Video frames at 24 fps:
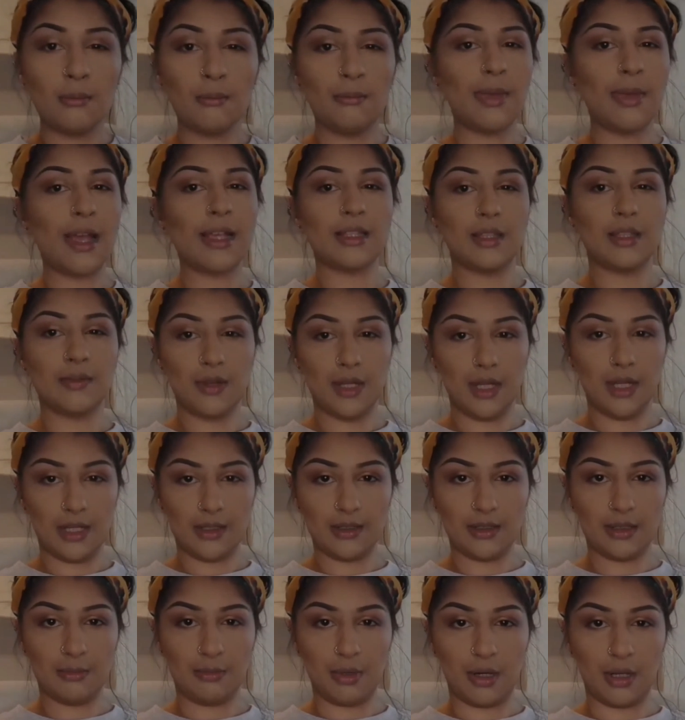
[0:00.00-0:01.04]
massively
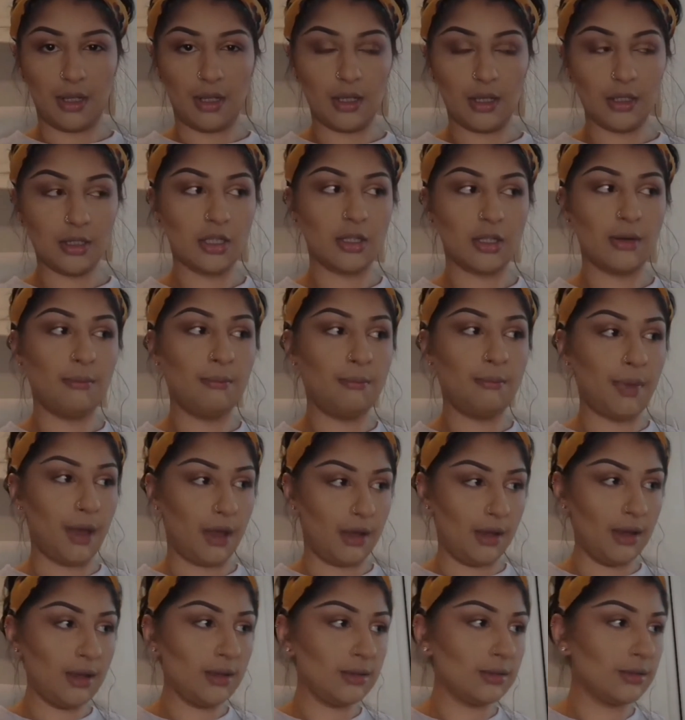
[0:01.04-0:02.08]
into blush,
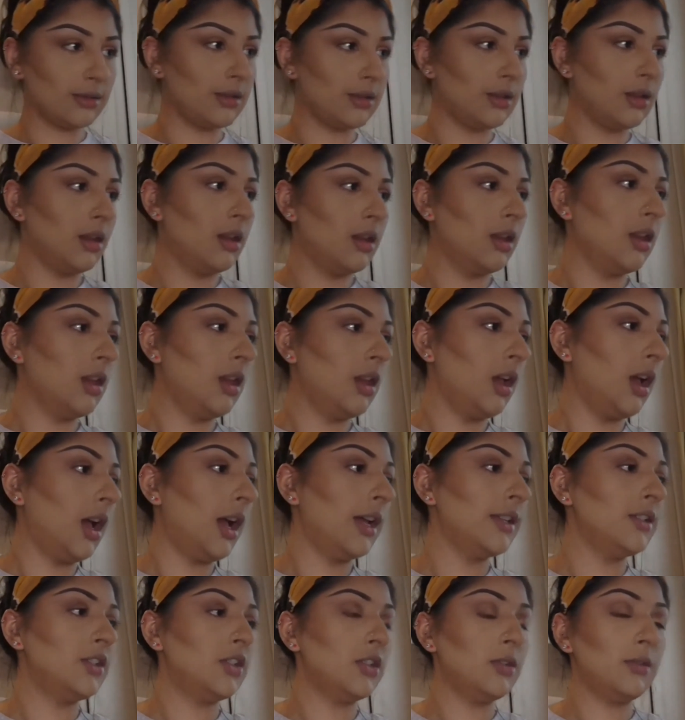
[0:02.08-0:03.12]
but
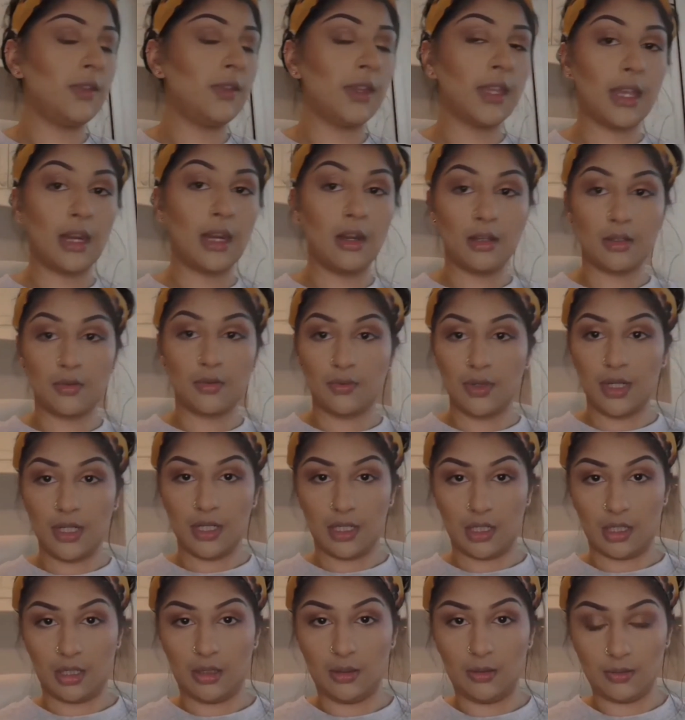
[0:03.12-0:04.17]
I do think it looks really
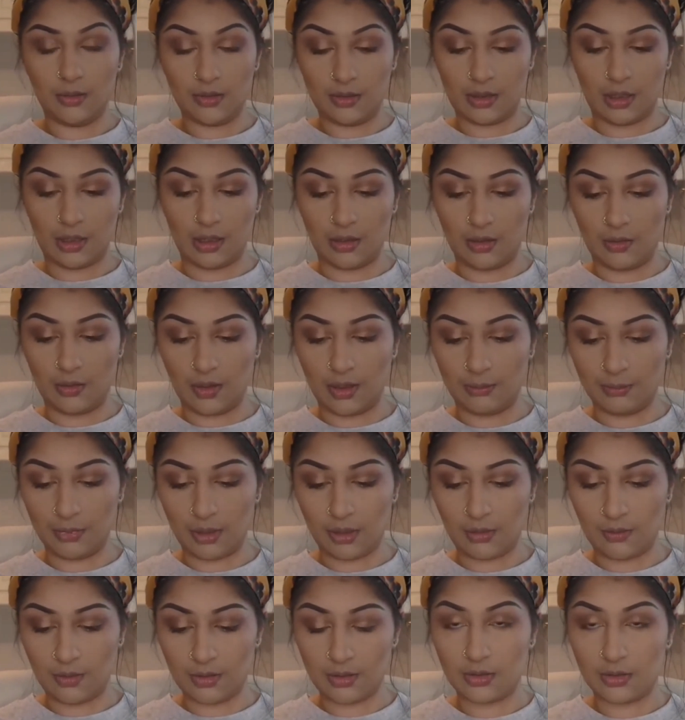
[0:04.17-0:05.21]
cute, so I'm
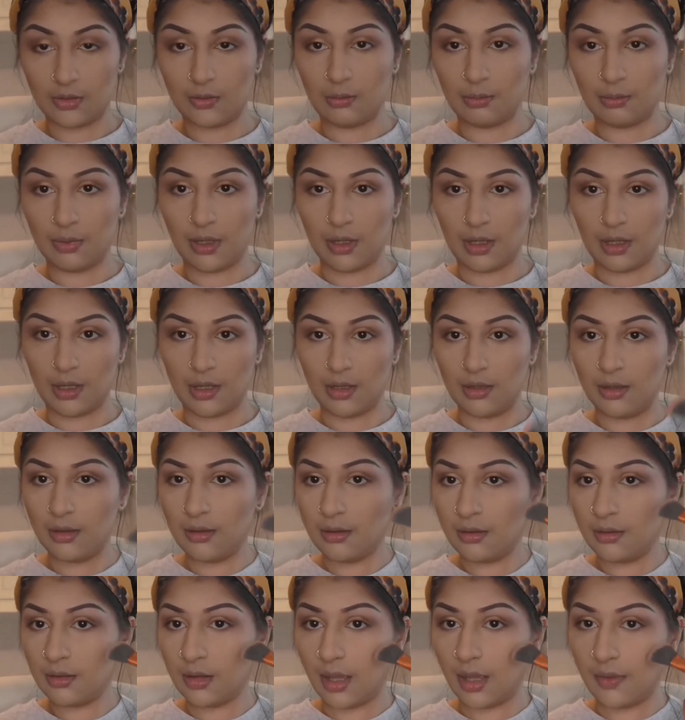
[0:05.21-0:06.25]
going to apply
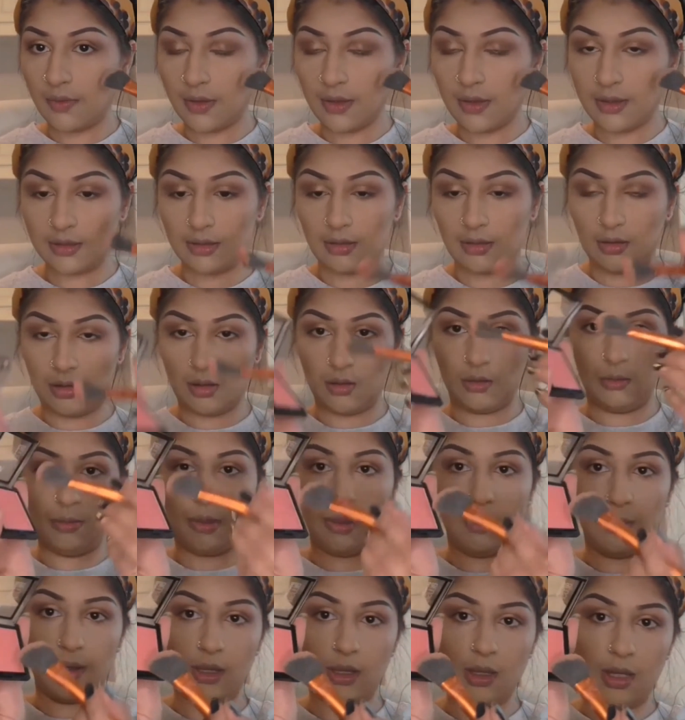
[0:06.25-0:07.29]
it like this. Oh, by
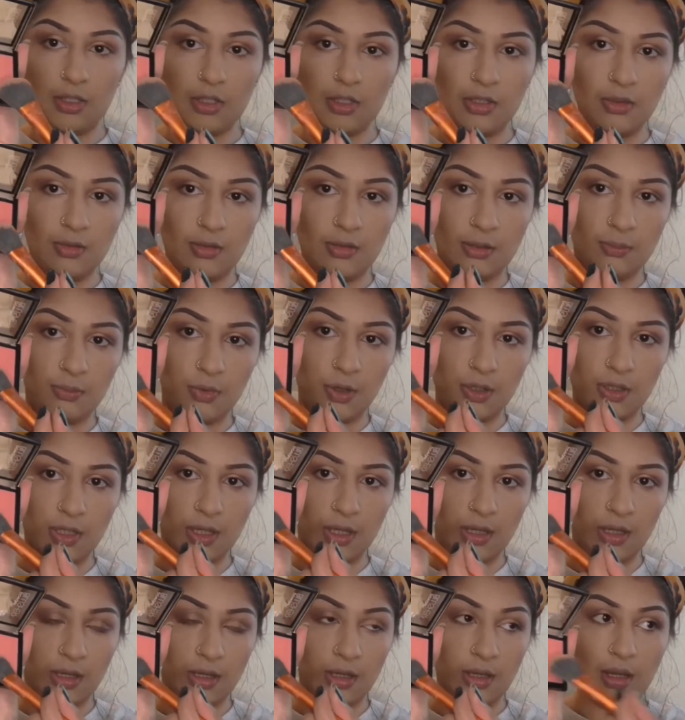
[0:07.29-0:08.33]
the way, I just use this brush
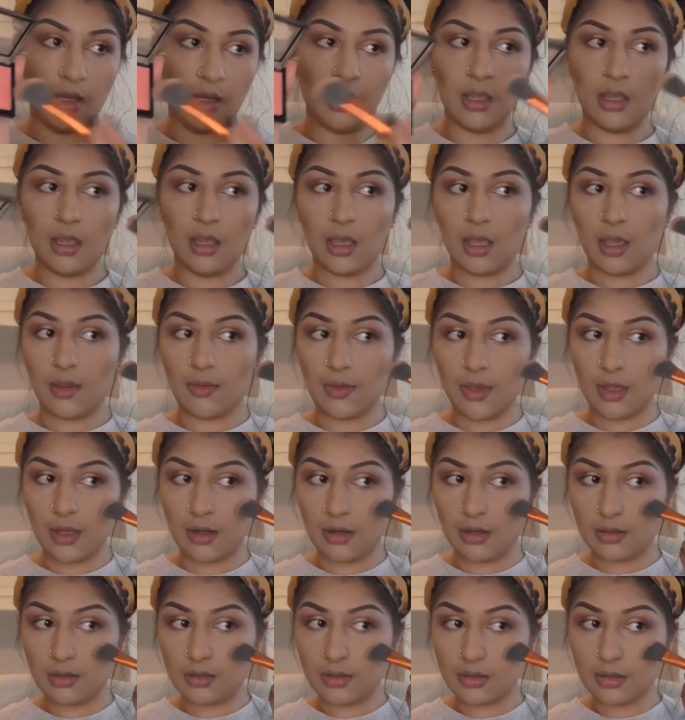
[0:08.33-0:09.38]
here, and then
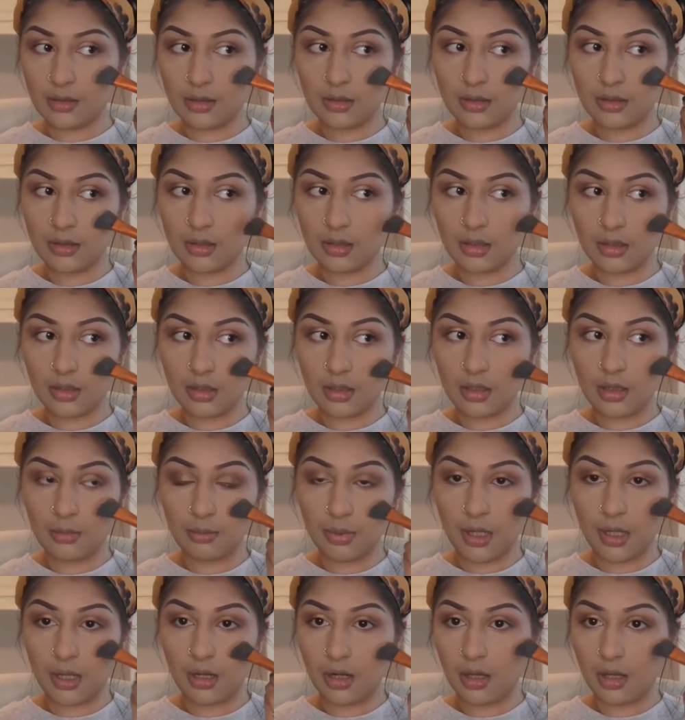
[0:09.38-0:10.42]
I just
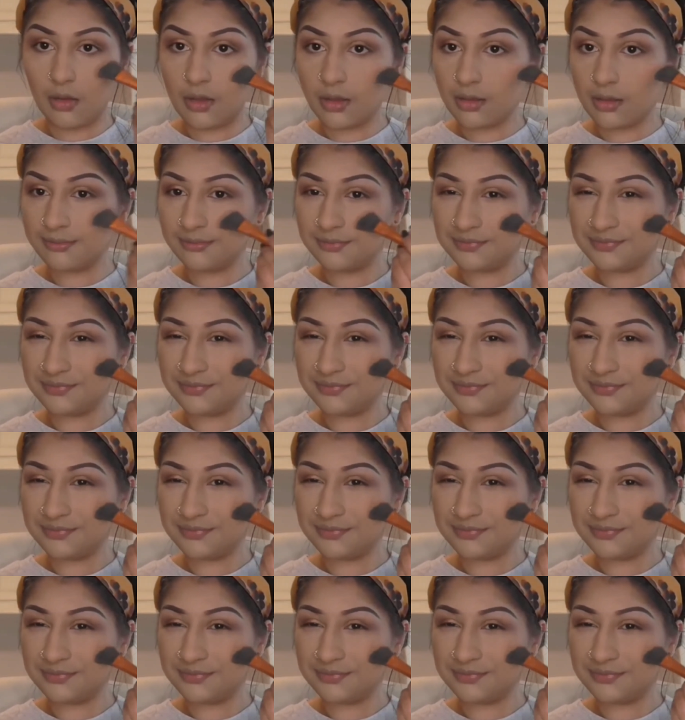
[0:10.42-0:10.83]
apply it like this.